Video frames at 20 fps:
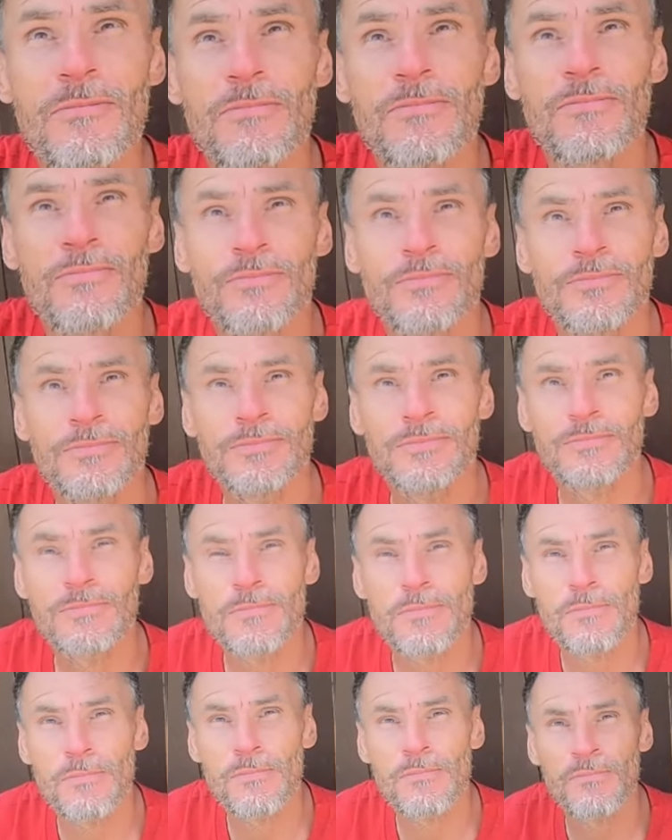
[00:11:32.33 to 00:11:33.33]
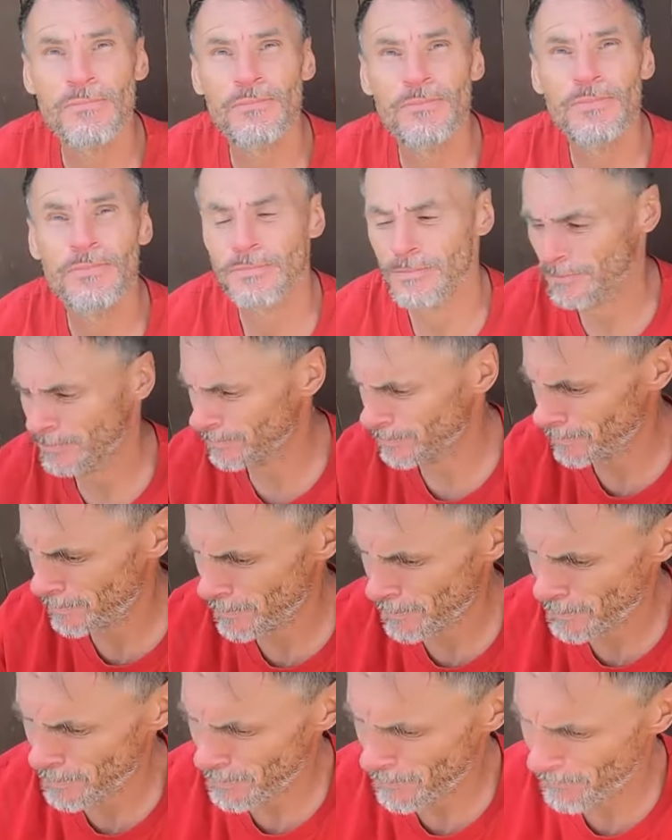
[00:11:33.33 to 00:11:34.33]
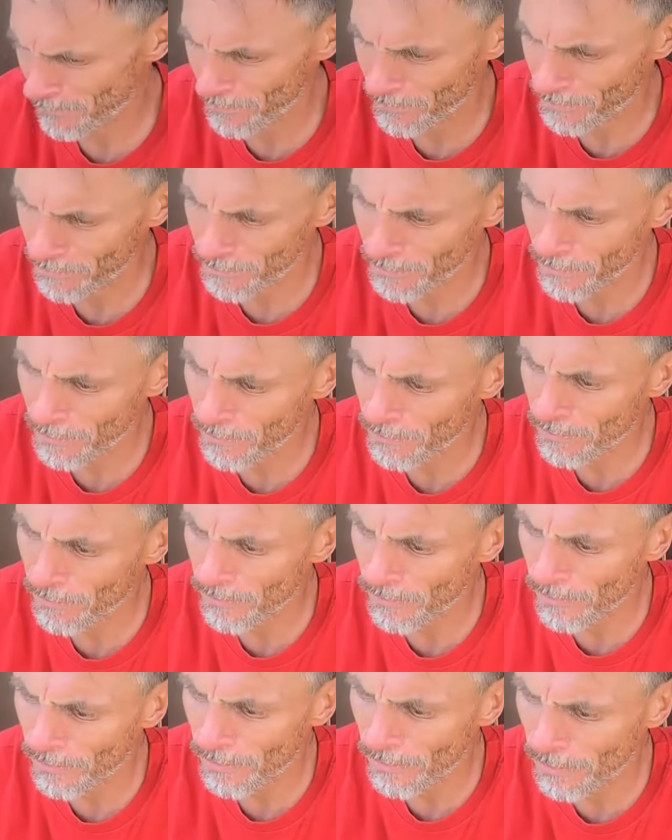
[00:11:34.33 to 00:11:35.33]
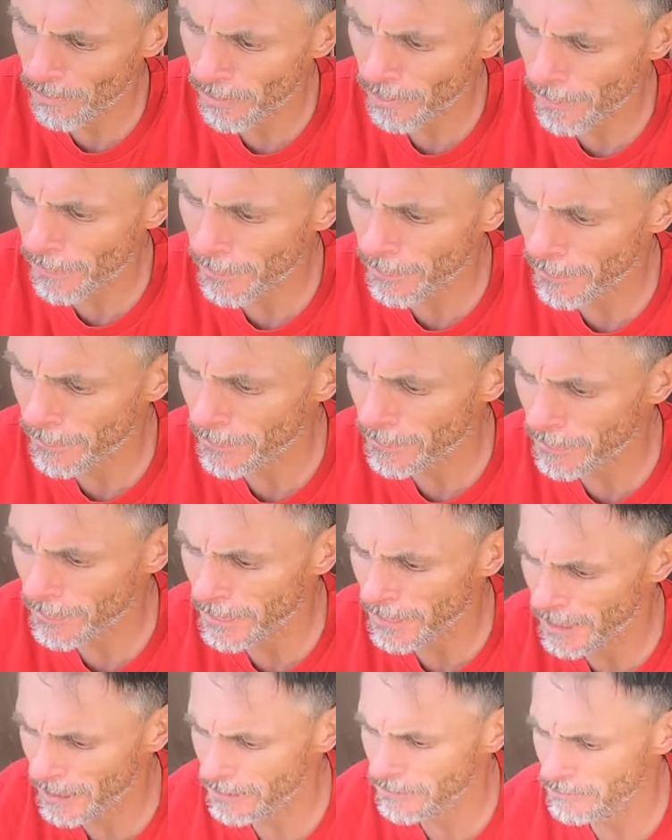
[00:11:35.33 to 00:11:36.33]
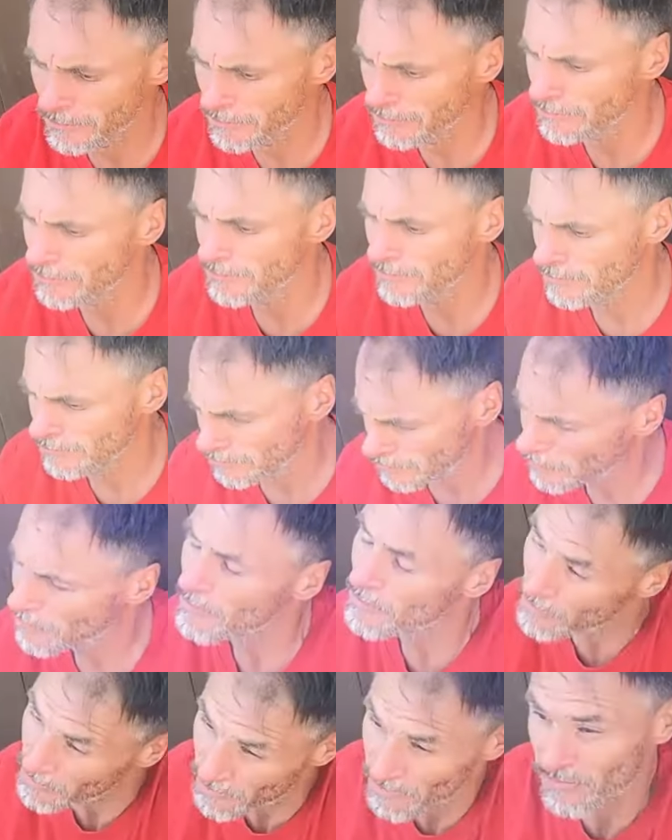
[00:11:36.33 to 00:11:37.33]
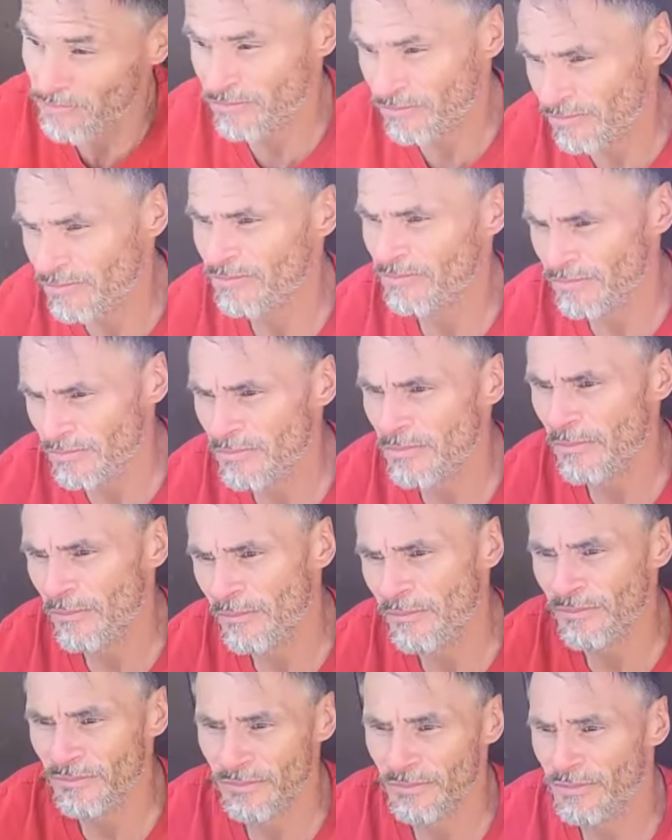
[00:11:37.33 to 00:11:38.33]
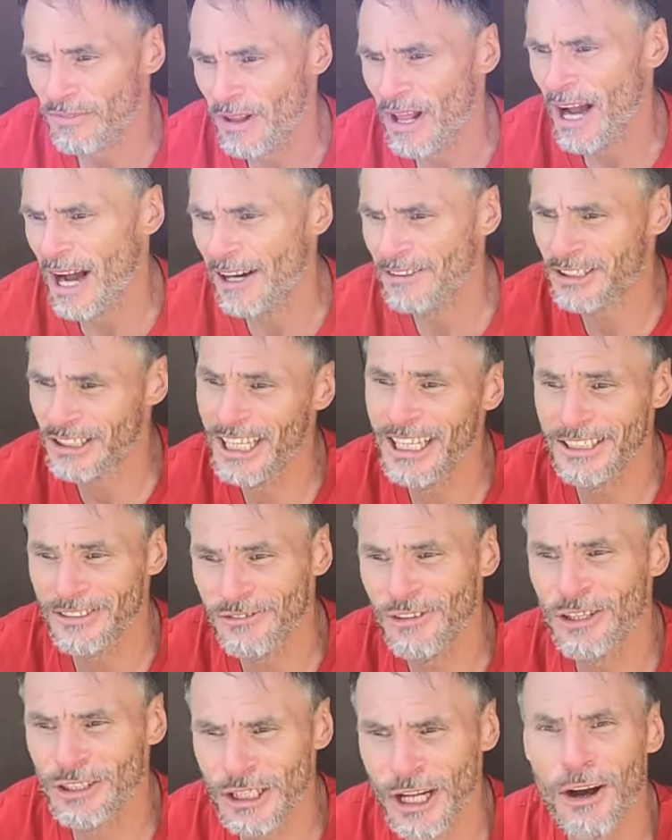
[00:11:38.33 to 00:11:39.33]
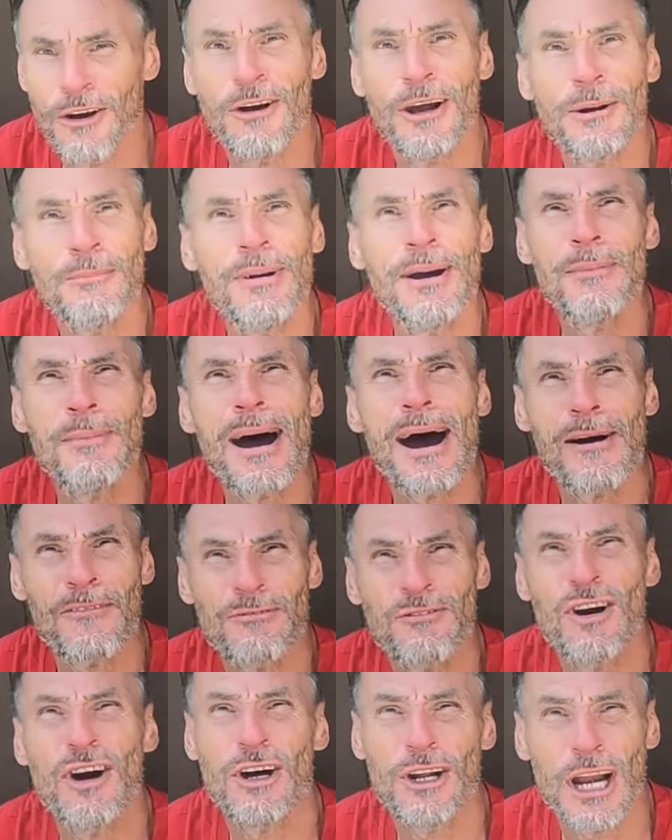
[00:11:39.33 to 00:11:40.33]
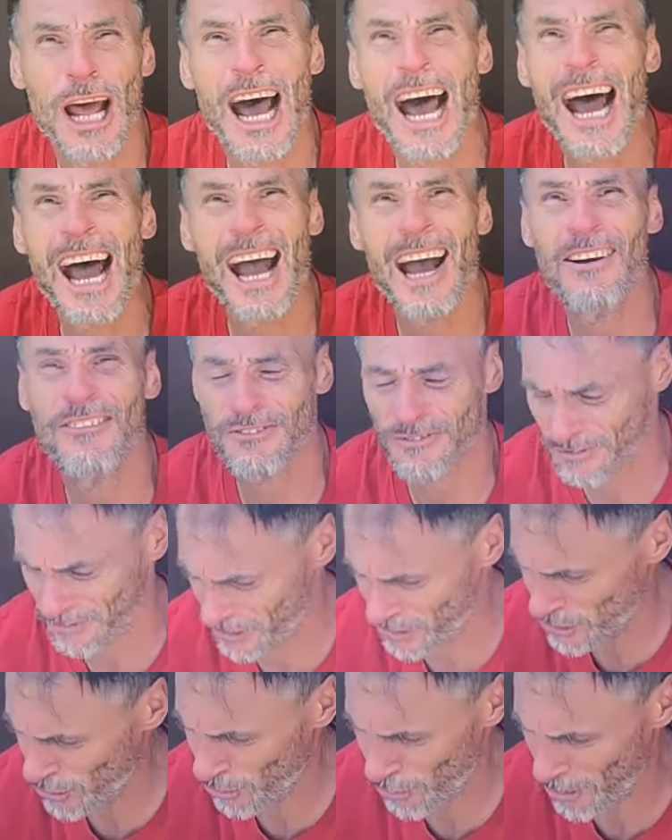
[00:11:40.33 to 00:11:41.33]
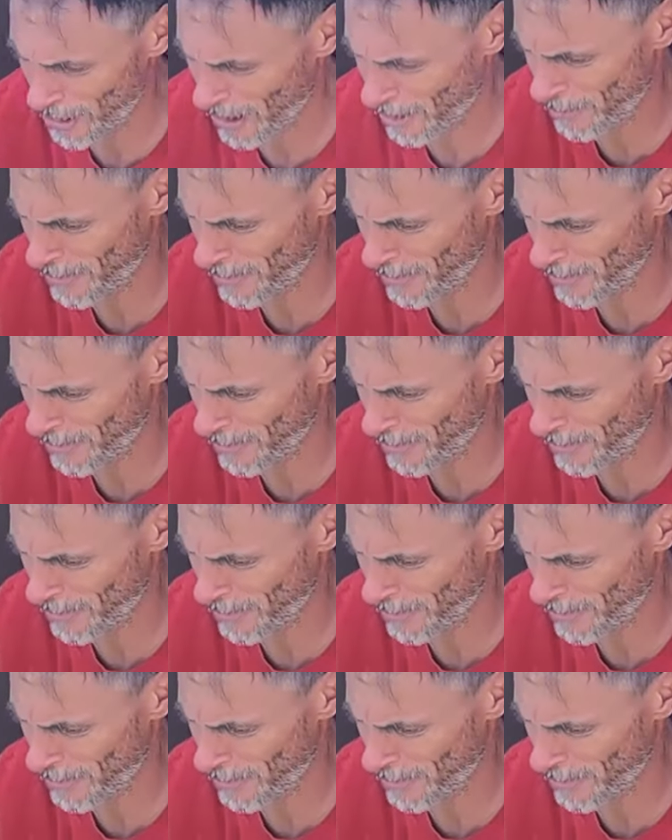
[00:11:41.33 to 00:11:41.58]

It's uh four five foot by four foot two. So yeah. enough to cover up with a little bit. Yeah.